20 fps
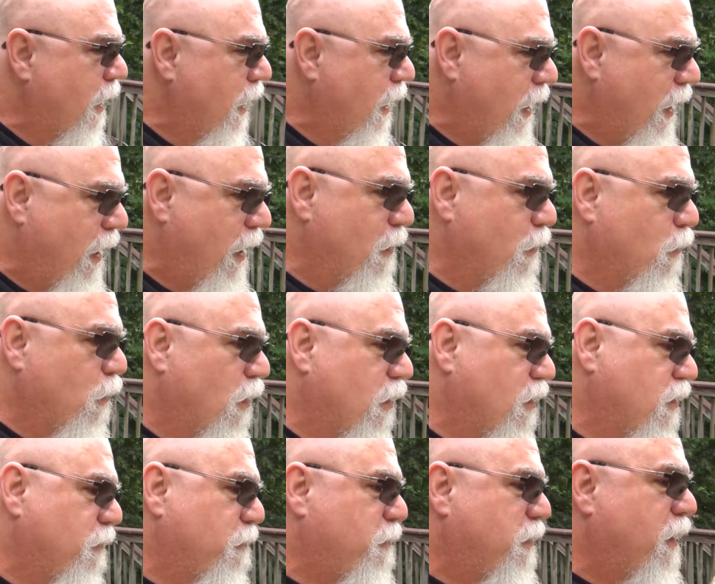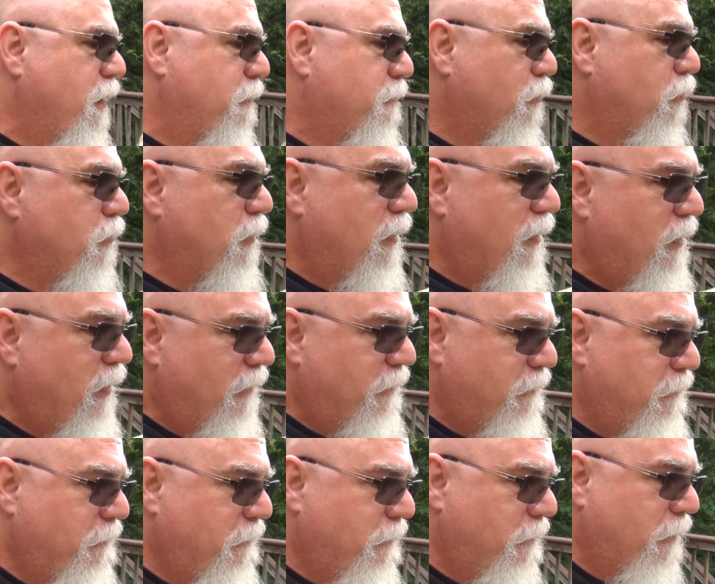And one of the people in it
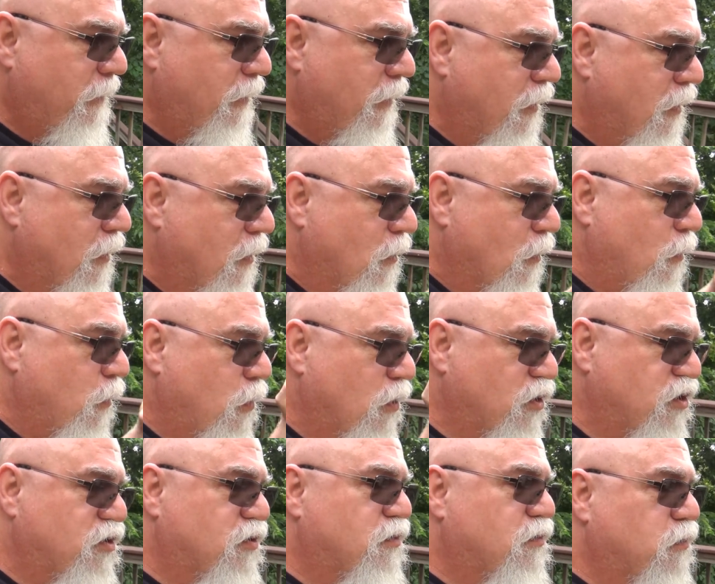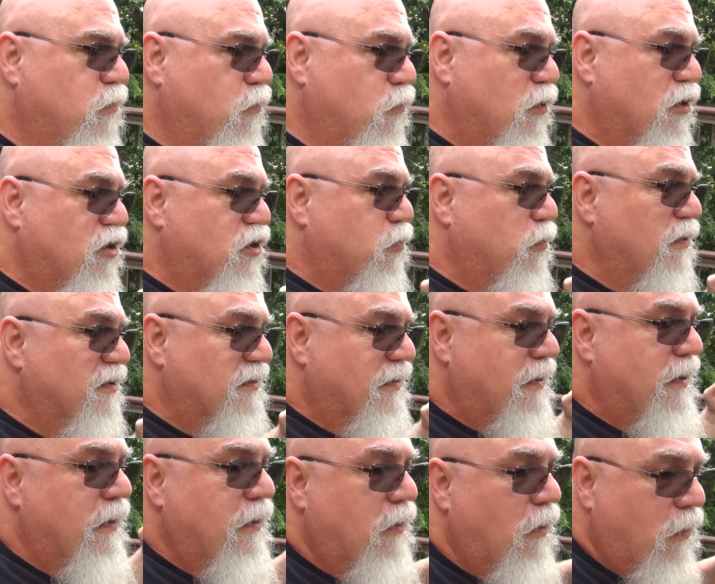was, which was
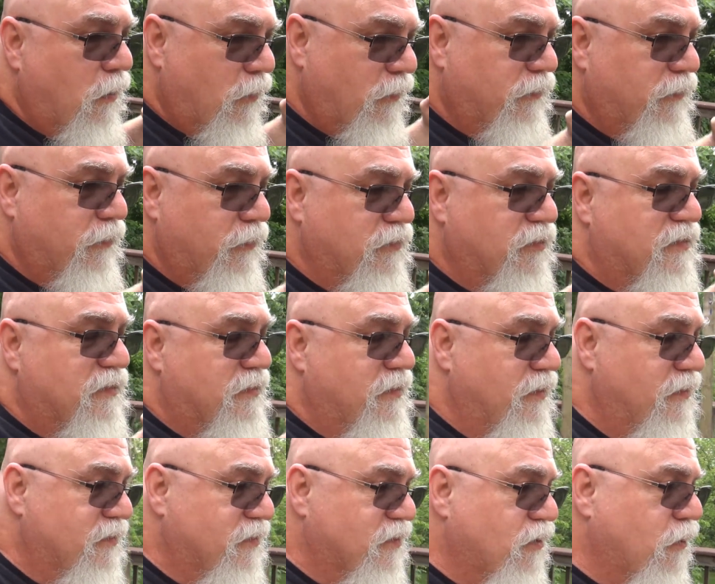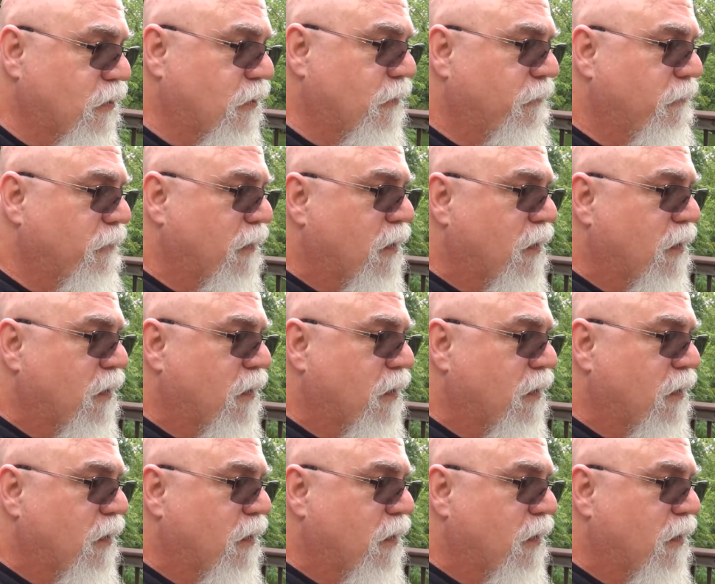King Arthur's sister,